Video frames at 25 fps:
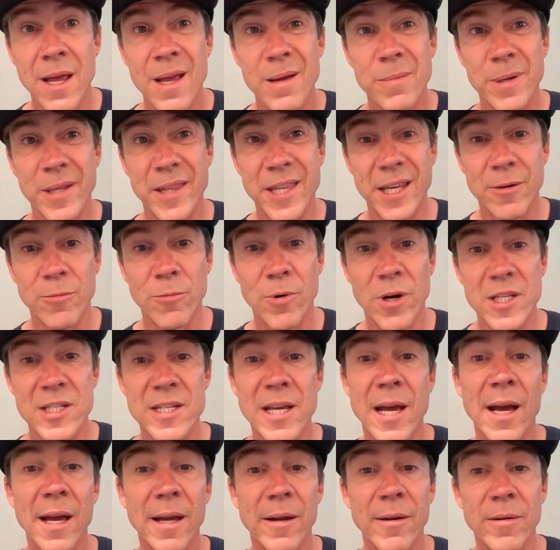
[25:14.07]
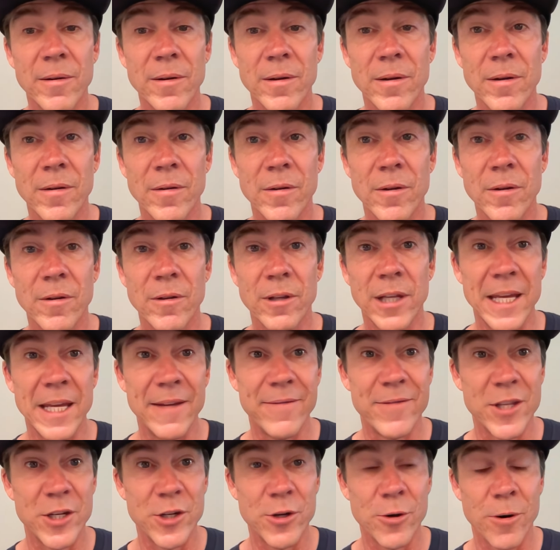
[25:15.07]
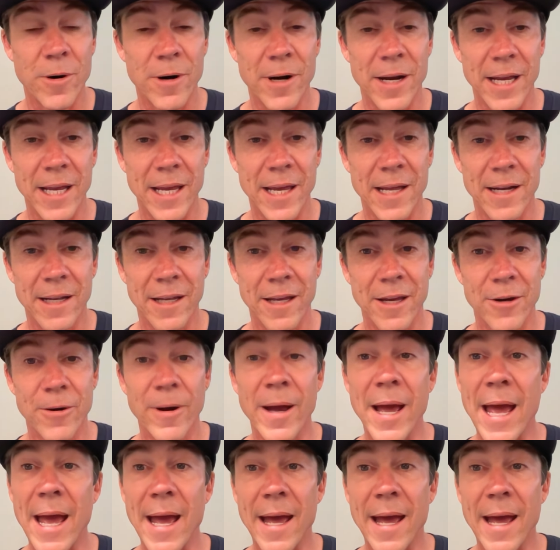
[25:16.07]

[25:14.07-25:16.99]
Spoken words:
But then once I leave the door, I kind of go